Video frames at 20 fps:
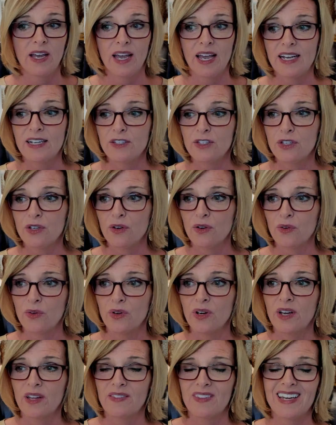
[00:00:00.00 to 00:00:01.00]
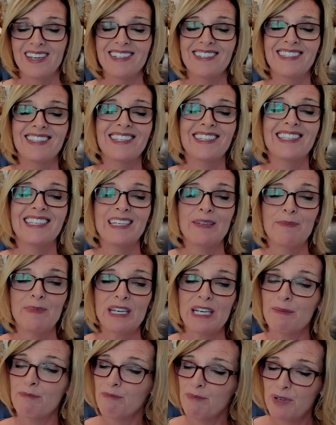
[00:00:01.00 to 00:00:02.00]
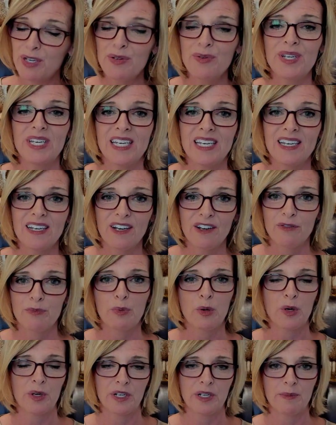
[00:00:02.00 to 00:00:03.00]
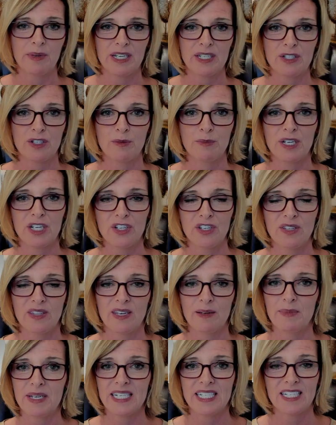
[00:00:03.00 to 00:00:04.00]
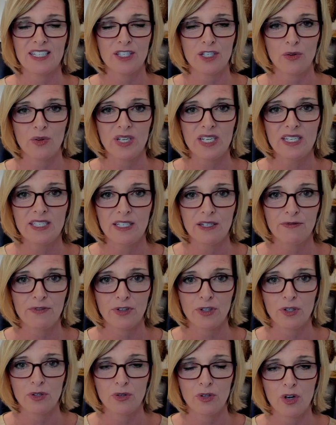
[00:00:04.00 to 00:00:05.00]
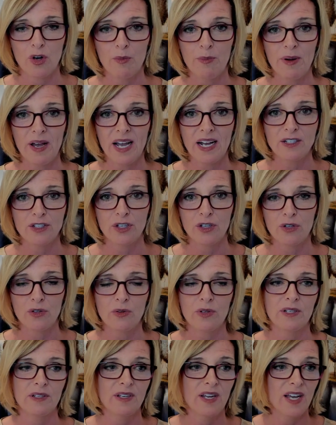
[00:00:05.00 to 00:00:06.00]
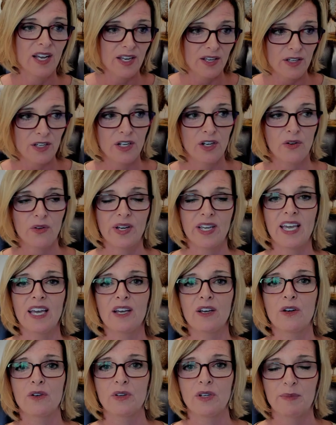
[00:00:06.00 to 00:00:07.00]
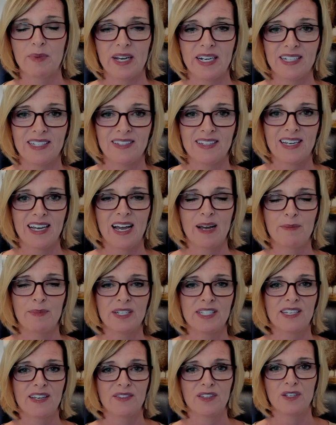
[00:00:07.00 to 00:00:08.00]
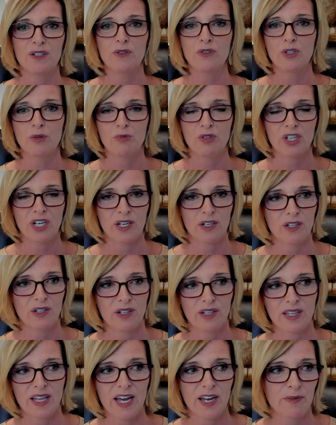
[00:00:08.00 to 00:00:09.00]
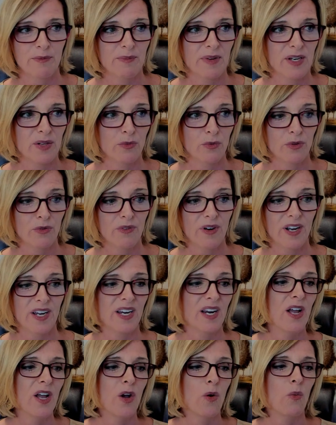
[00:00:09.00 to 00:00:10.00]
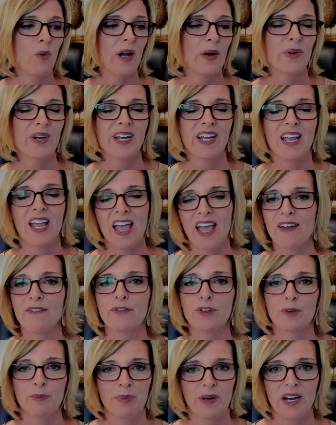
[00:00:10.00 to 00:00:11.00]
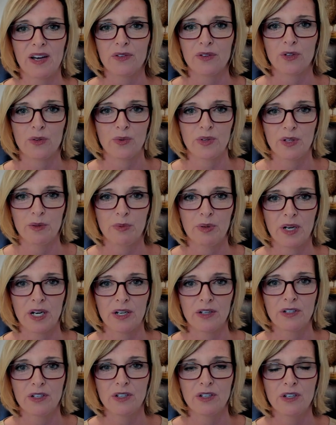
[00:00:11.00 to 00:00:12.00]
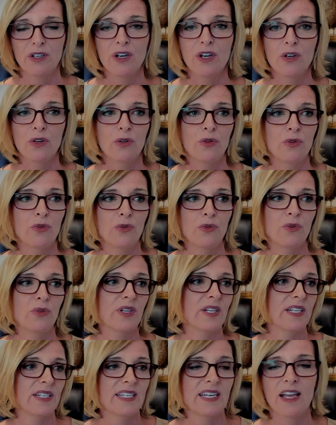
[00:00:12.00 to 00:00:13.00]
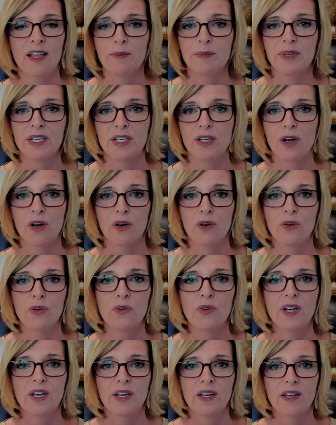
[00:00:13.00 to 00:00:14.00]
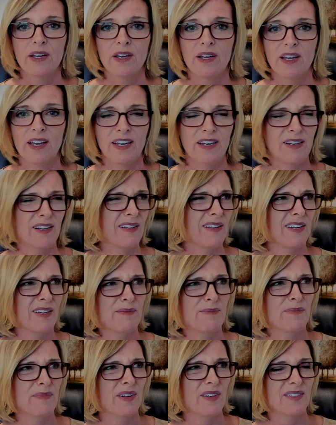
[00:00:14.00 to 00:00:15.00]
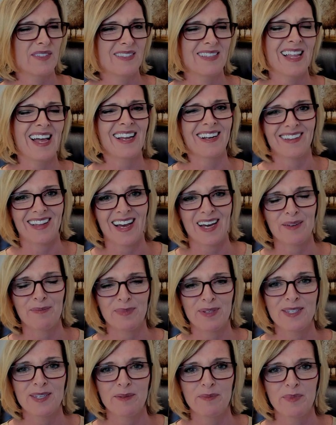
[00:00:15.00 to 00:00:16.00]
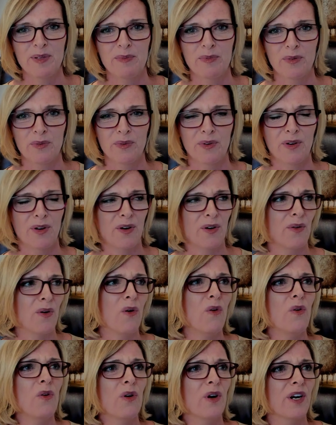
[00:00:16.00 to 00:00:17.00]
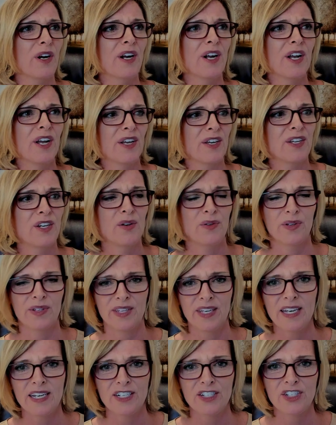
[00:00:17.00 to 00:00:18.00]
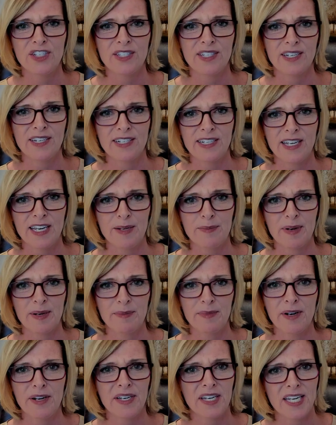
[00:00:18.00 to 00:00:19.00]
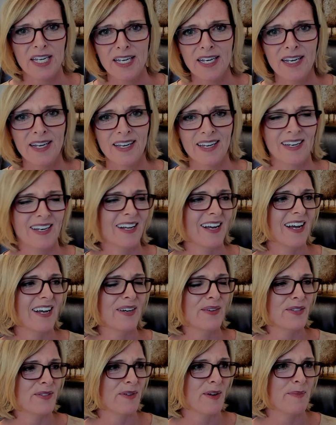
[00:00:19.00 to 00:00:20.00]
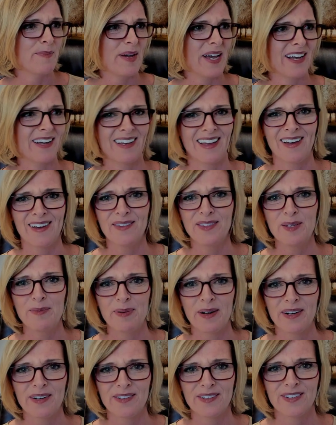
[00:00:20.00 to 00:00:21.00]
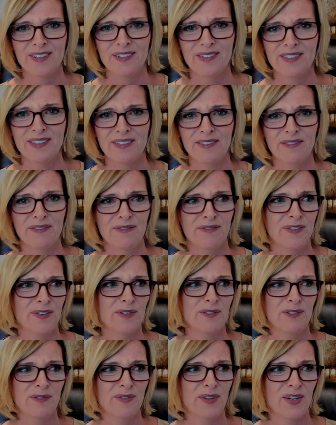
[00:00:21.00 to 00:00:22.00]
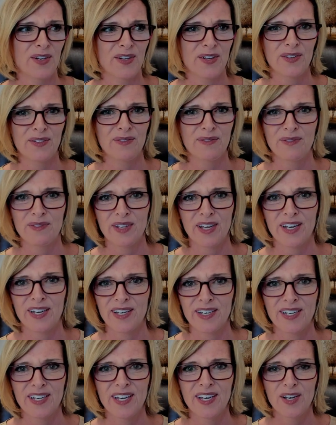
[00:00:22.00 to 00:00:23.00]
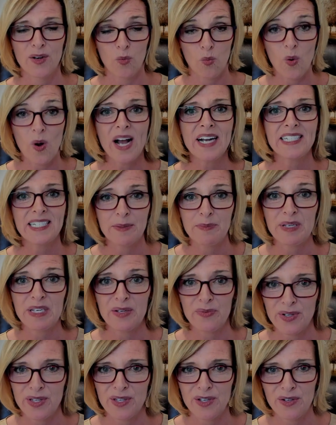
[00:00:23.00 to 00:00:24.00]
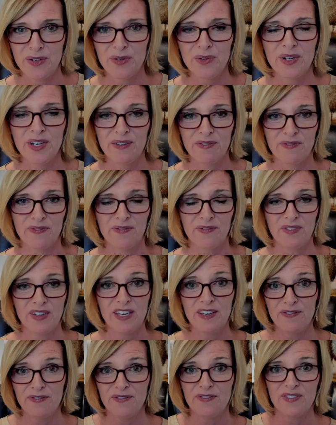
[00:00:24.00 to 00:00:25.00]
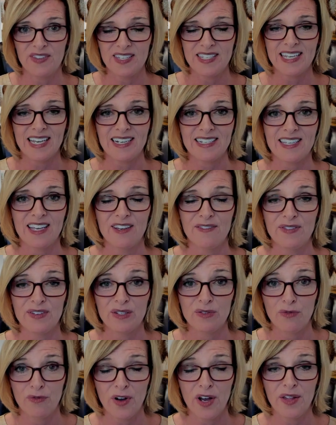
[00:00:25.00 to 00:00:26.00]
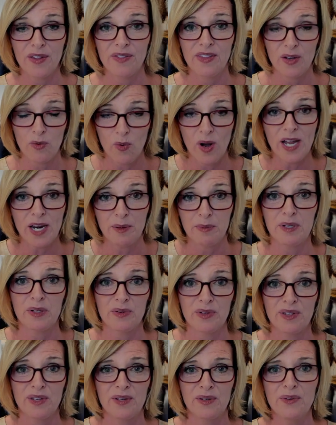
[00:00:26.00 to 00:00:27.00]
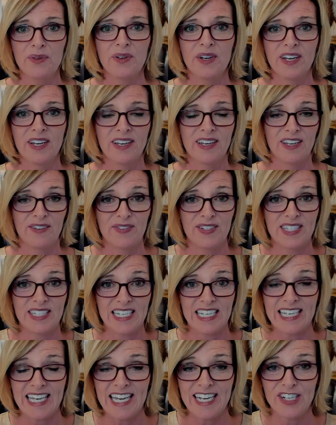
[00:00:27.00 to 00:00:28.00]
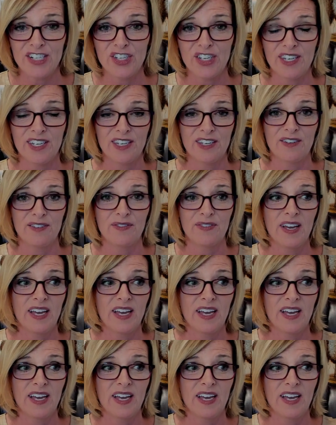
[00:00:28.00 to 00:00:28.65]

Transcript: And so that is the seeming beauty of porn and masturbation that makes it so easy for you to go back to. And, you know, again, going back to the comments on the YouTube channel, a lot of men will write, why would I ever bother with a partner who can tell me no? And, and not a lot, but some people will go, or, you know, in the end, she's going to take my money. And I always write back, healthy partners, first of all, like want to be with you. If, if the sex life is fun, they want to be with you. If it's engaging, if,